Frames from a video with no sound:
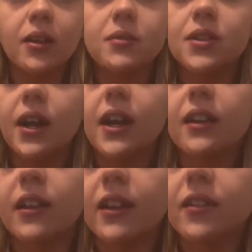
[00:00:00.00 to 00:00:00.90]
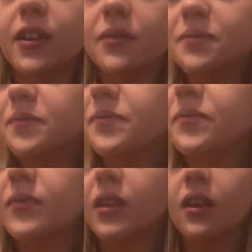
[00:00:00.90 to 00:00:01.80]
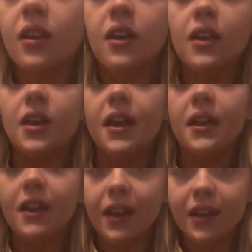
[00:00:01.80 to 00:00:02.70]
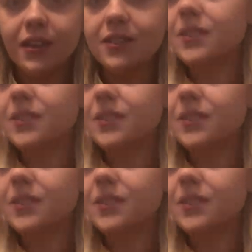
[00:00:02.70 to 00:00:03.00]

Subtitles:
so I kind of like that. Next,